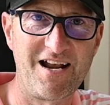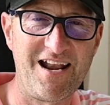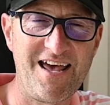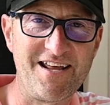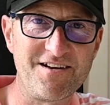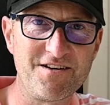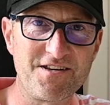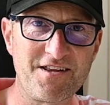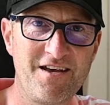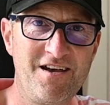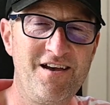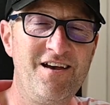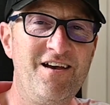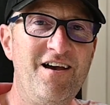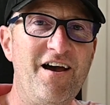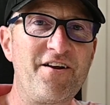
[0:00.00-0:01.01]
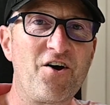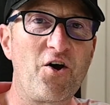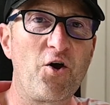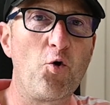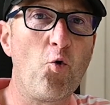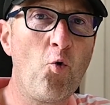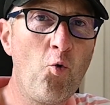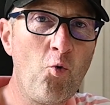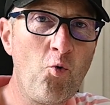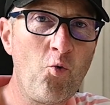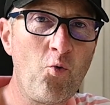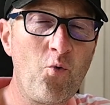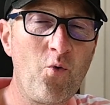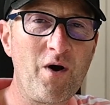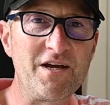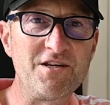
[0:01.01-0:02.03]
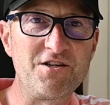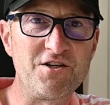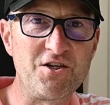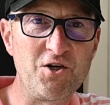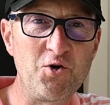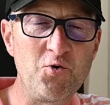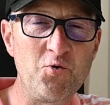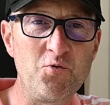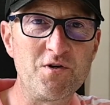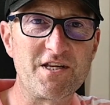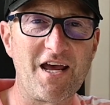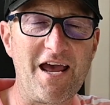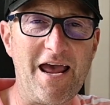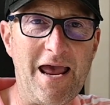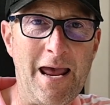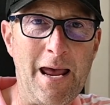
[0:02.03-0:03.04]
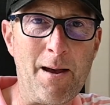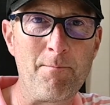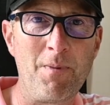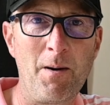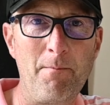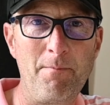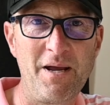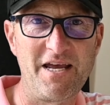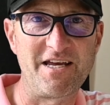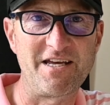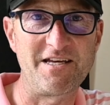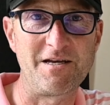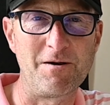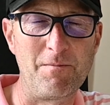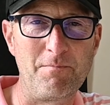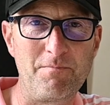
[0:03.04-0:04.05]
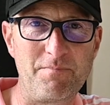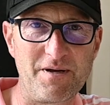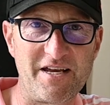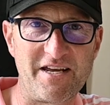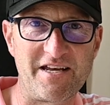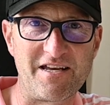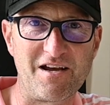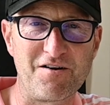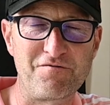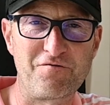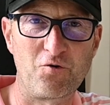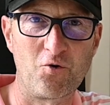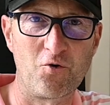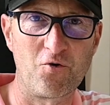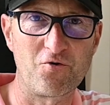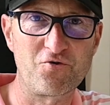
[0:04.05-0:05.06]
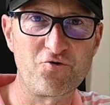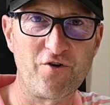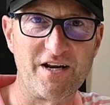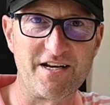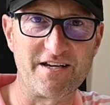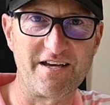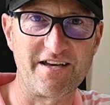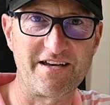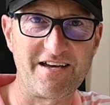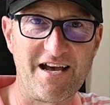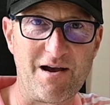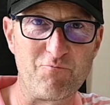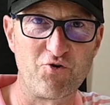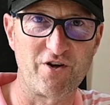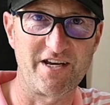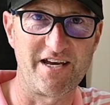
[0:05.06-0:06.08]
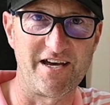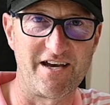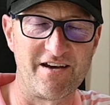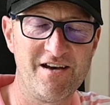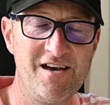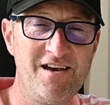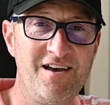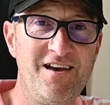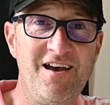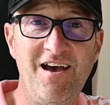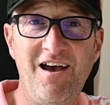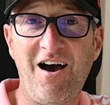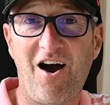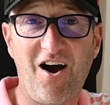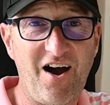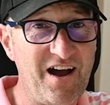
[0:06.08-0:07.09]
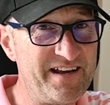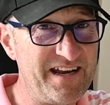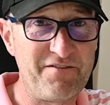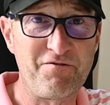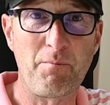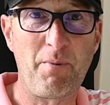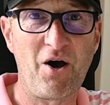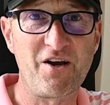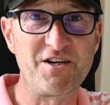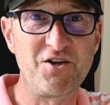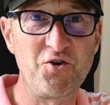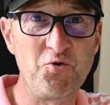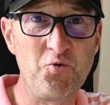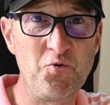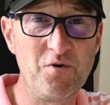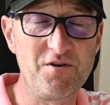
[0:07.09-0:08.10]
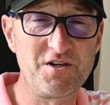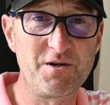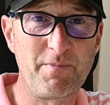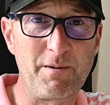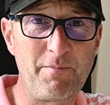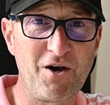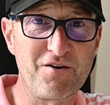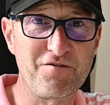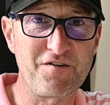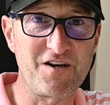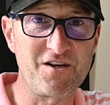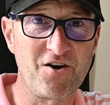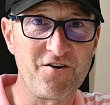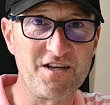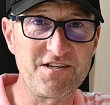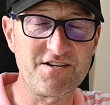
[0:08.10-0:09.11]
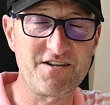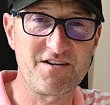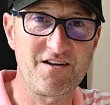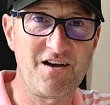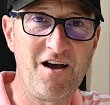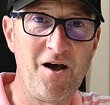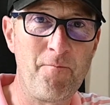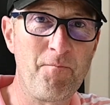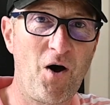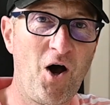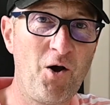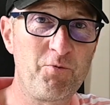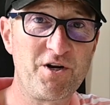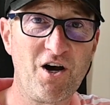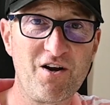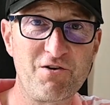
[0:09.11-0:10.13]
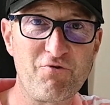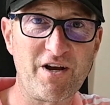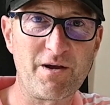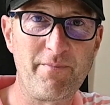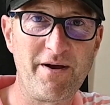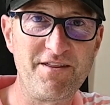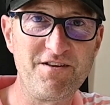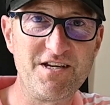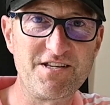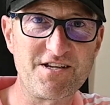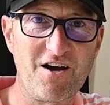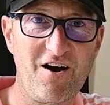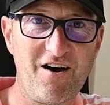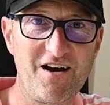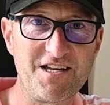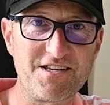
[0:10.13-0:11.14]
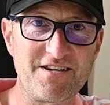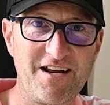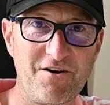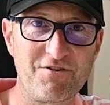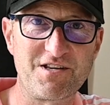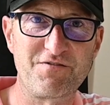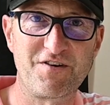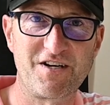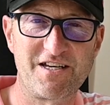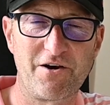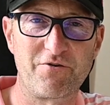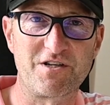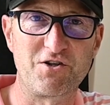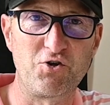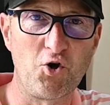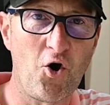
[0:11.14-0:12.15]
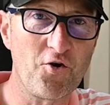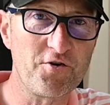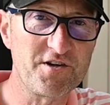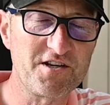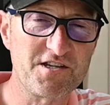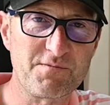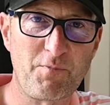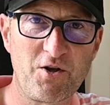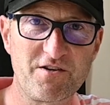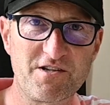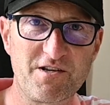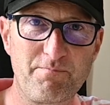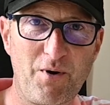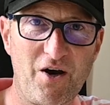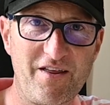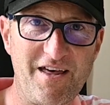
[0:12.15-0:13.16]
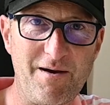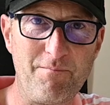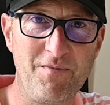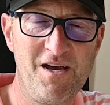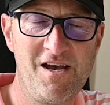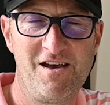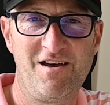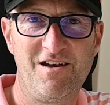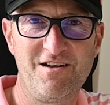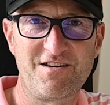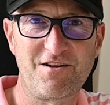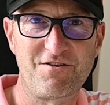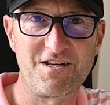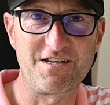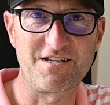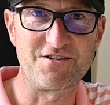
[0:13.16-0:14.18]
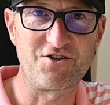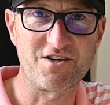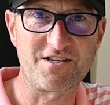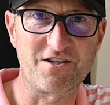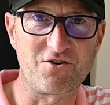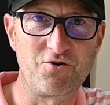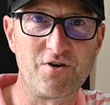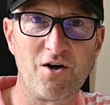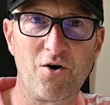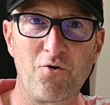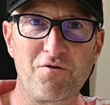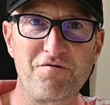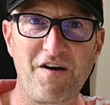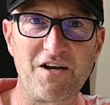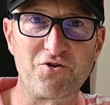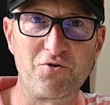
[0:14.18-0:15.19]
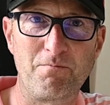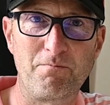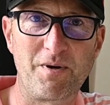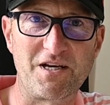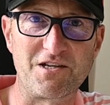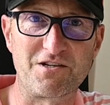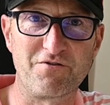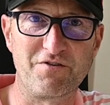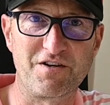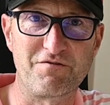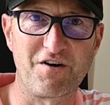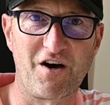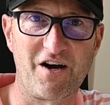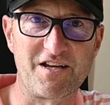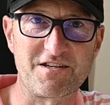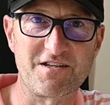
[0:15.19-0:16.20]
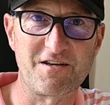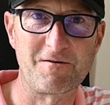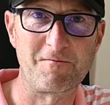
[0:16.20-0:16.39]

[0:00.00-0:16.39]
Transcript: lens, and I always use MPB for trading in camera gear. I never buy new, to be perfectly honest. I would highly recommend these guys. Now, this video is not sponsored by them, so this is just a good old-fashioned piece of advice.